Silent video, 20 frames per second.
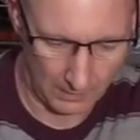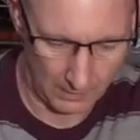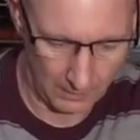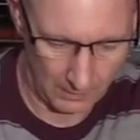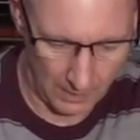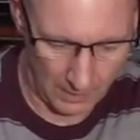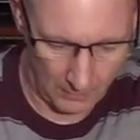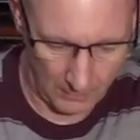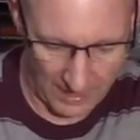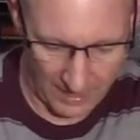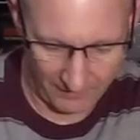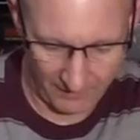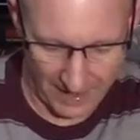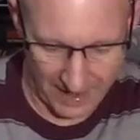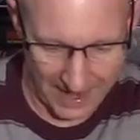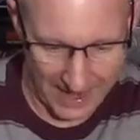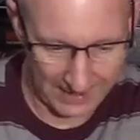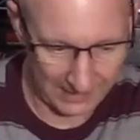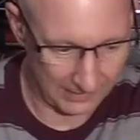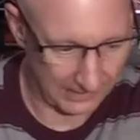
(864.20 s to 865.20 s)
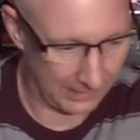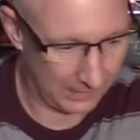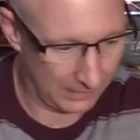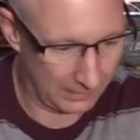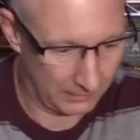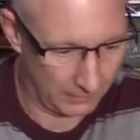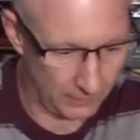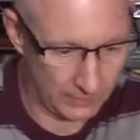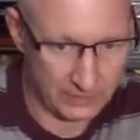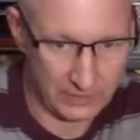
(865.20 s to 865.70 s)
And we have Allie,
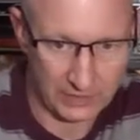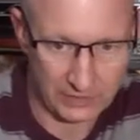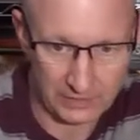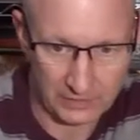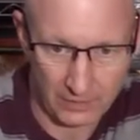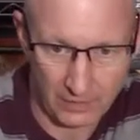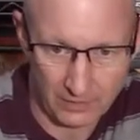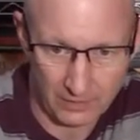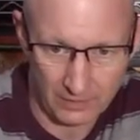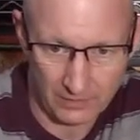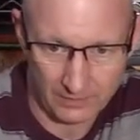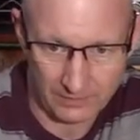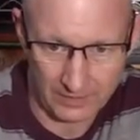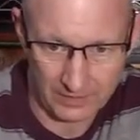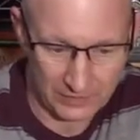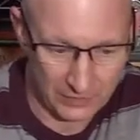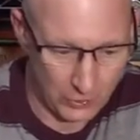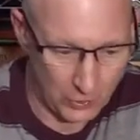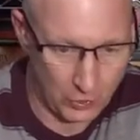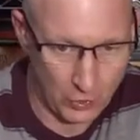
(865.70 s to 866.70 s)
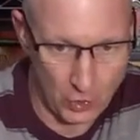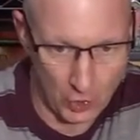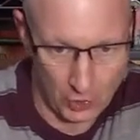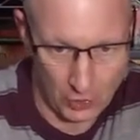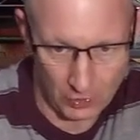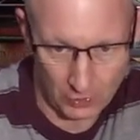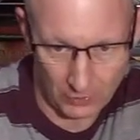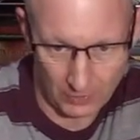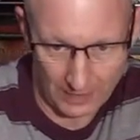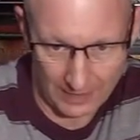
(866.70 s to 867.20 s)
which is this
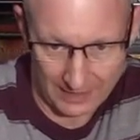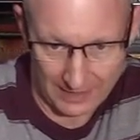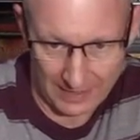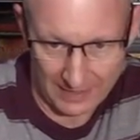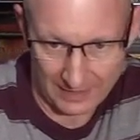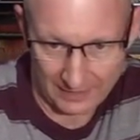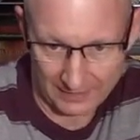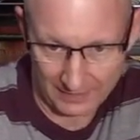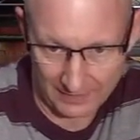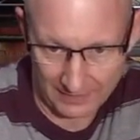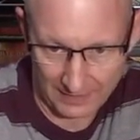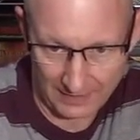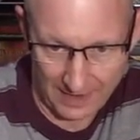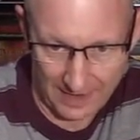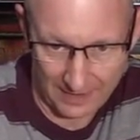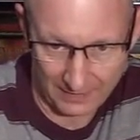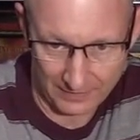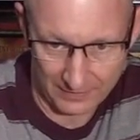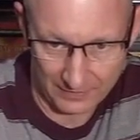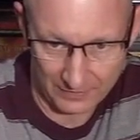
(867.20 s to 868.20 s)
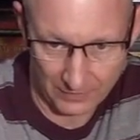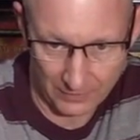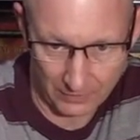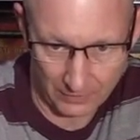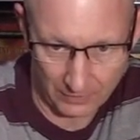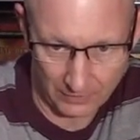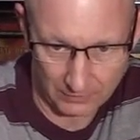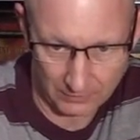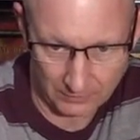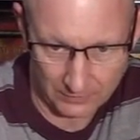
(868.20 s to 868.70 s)
girl, I guess. I think Allie's a
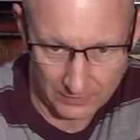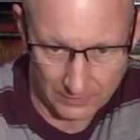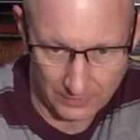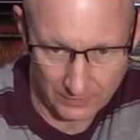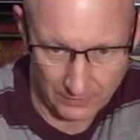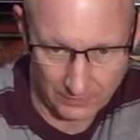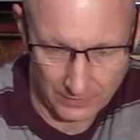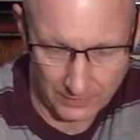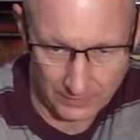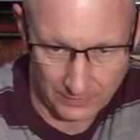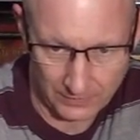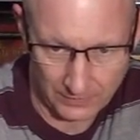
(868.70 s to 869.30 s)
girl. So there's